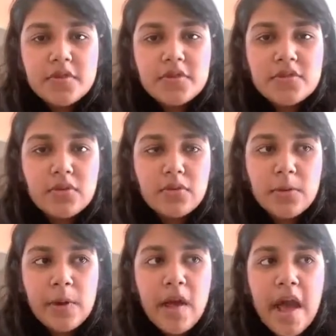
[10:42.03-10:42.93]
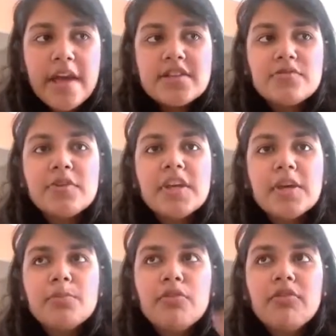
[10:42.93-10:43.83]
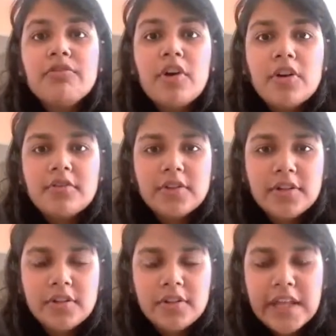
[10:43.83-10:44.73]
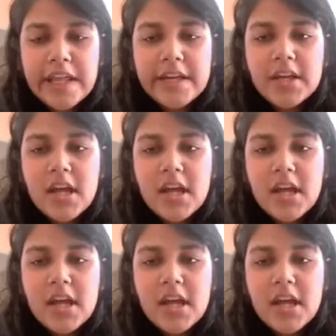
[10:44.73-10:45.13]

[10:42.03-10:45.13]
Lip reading: so as we move forward, right,